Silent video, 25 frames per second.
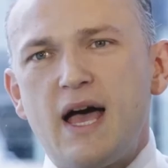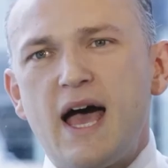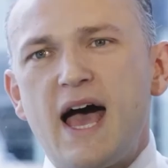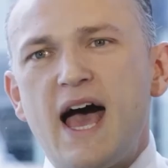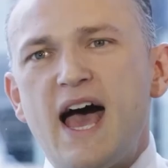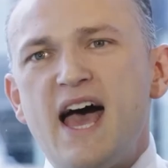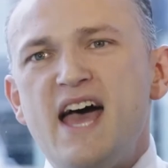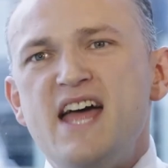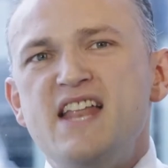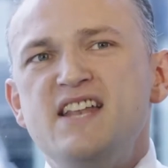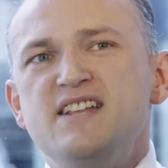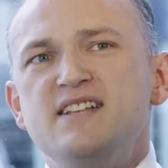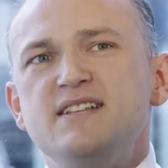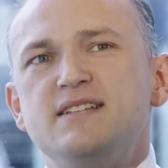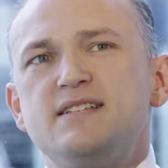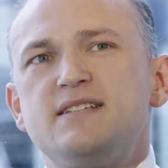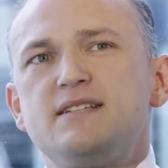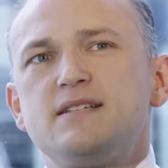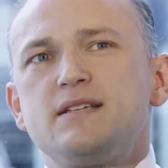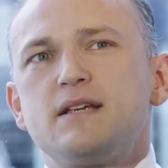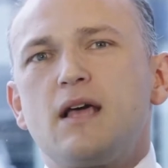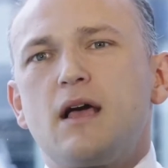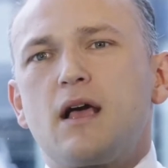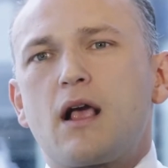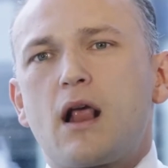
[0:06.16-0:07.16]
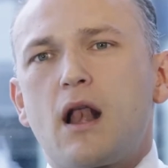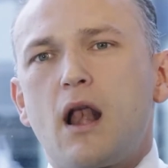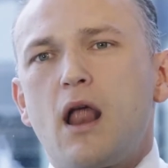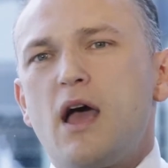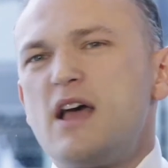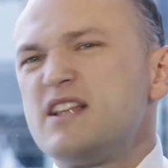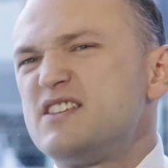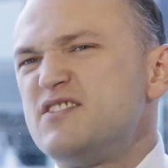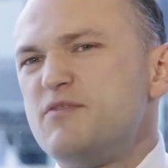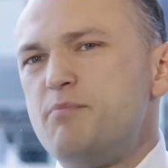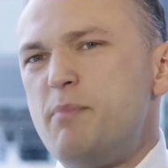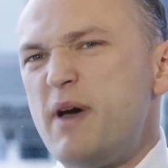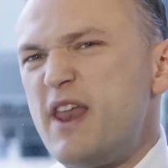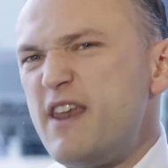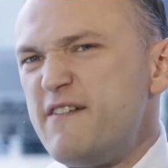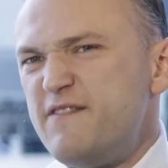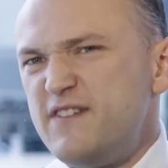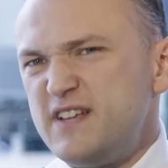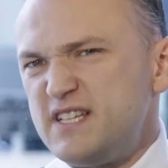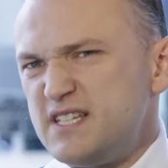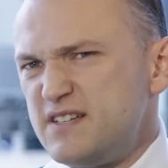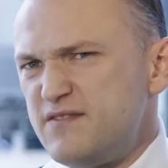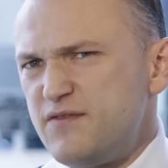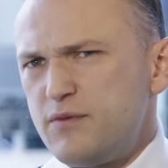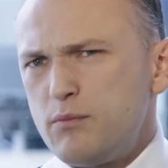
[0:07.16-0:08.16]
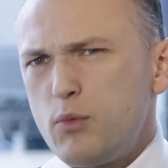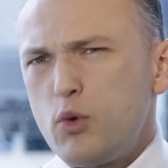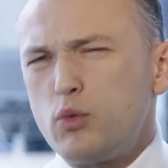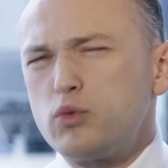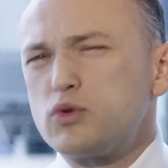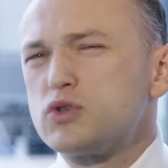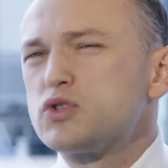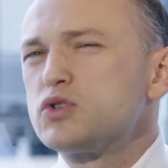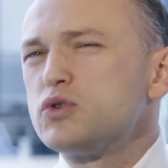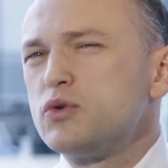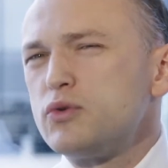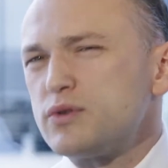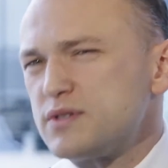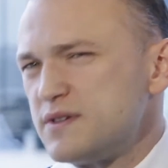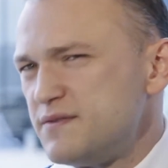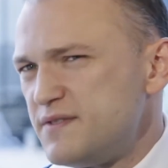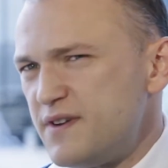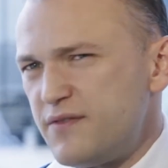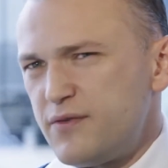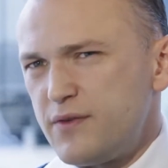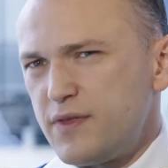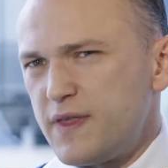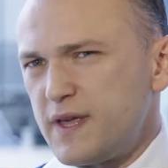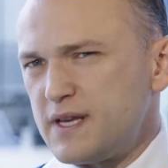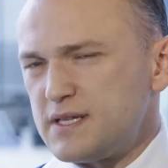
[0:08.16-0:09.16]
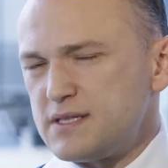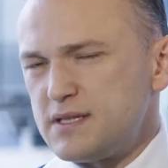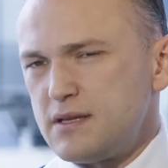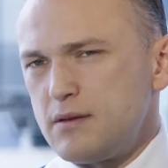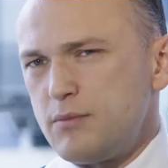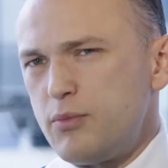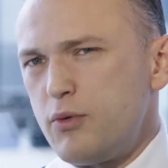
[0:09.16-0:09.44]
and clients have benefited from all sorts of different things in the